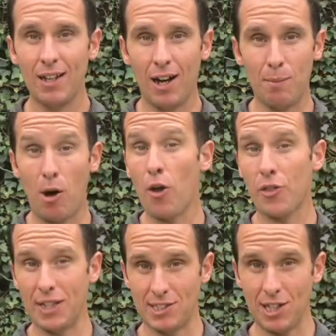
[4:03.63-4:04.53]
all
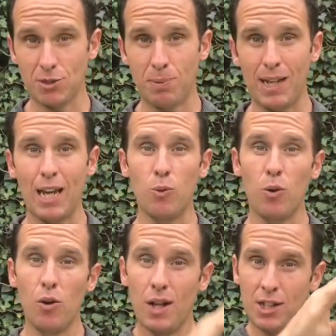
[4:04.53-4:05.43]
things else being
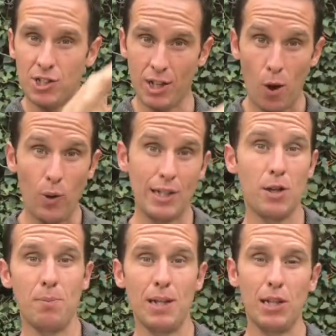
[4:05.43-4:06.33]
equal, to go a
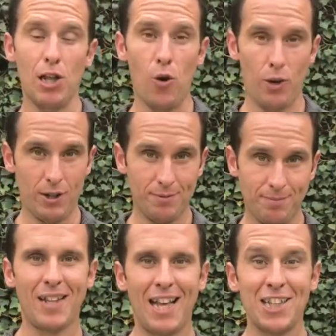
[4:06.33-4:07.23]
little bit lower.
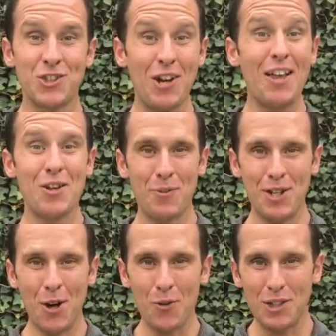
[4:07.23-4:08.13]
So now that we
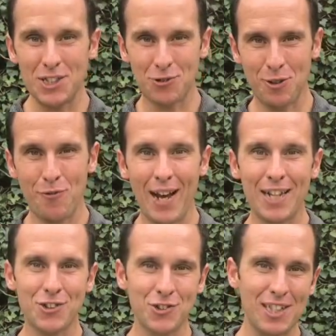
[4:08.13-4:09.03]
know these three
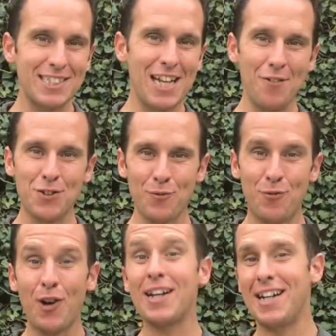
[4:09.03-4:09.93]
factors, let's have some
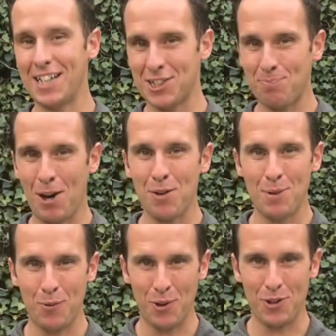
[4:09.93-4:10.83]
fun and
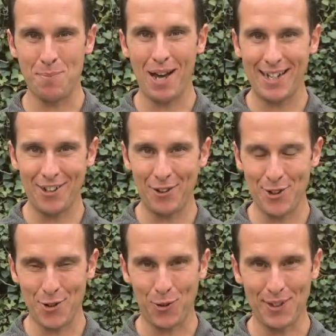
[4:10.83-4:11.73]
experiment with them out here on
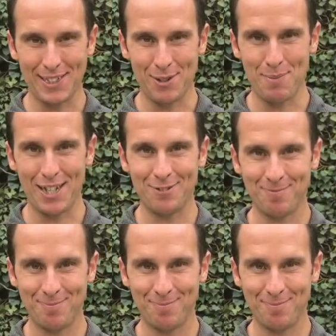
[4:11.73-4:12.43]
the court a little bit.